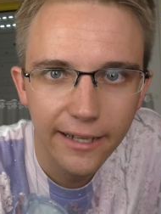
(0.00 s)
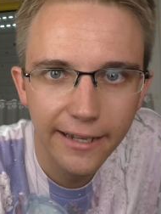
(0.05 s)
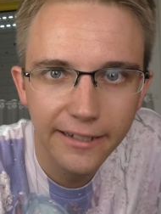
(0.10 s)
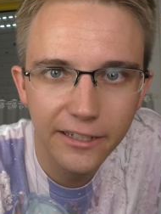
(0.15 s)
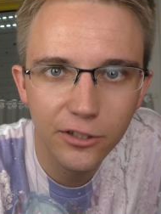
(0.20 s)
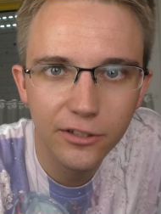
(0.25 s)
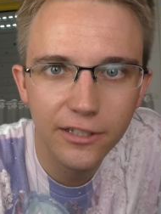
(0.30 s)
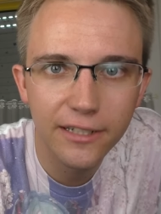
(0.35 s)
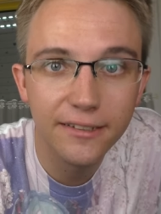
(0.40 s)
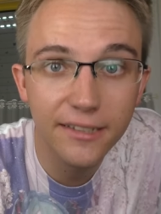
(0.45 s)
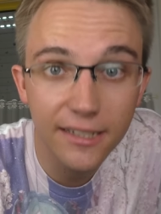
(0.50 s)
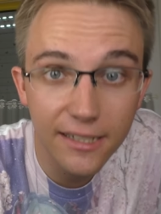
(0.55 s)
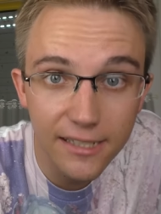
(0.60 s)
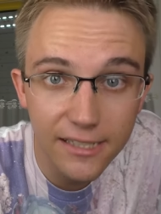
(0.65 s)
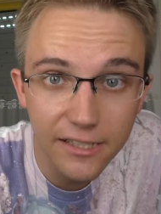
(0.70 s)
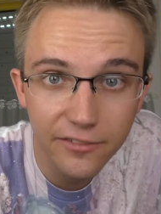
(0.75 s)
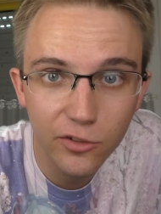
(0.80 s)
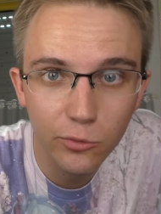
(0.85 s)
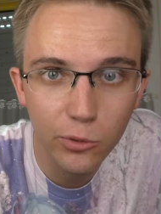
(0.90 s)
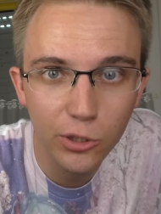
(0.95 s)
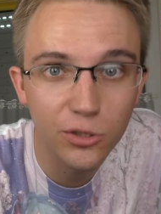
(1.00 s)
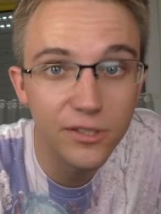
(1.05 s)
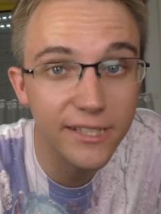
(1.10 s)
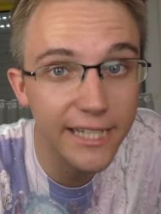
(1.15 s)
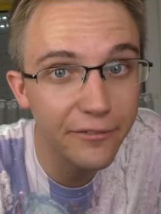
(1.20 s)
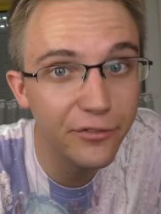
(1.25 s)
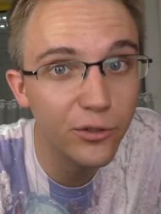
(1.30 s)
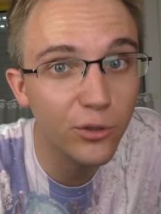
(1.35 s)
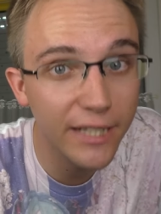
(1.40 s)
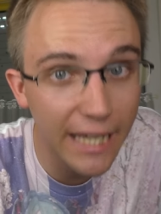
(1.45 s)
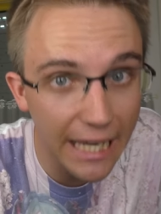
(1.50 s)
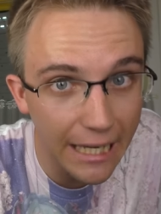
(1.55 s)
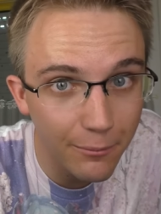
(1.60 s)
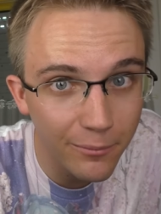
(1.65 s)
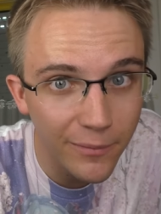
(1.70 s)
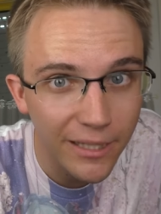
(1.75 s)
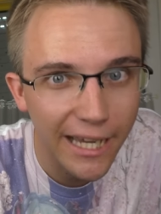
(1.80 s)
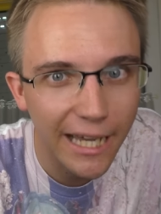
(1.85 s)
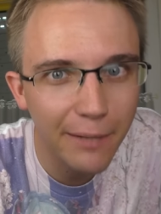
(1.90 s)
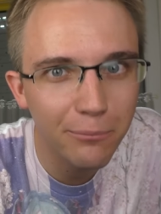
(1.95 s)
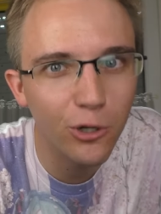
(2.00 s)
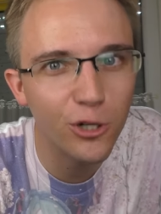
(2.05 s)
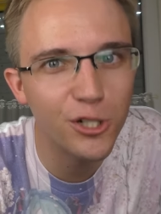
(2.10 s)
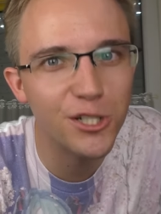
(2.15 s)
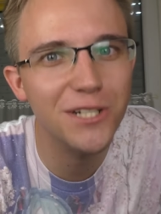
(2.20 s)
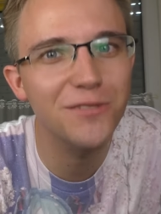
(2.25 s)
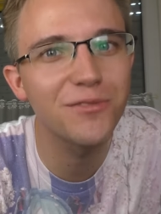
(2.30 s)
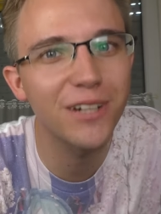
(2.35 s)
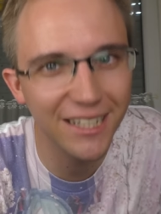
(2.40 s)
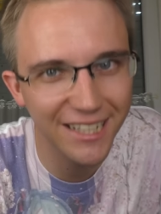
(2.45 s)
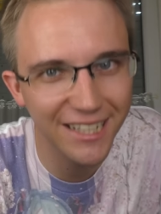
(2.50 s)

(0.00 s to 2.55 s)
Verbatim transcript: And you need this if you want to save your game and Project Diva